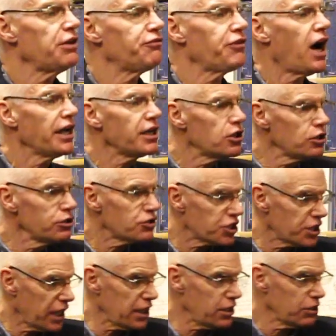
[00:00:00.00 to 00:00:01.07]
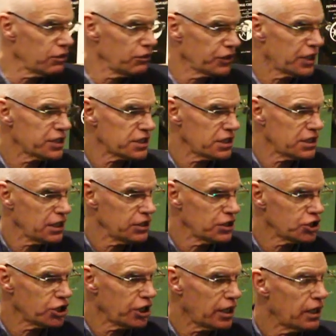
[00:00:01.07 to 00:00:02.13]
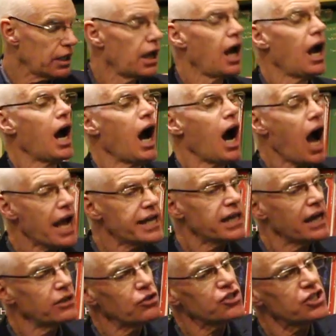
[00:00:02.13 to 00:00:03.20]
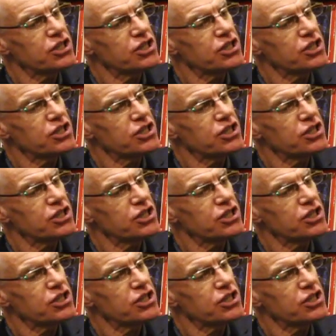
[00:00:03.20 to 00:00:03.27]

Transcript: if I hallucinate you there sitting in the chair, I cannot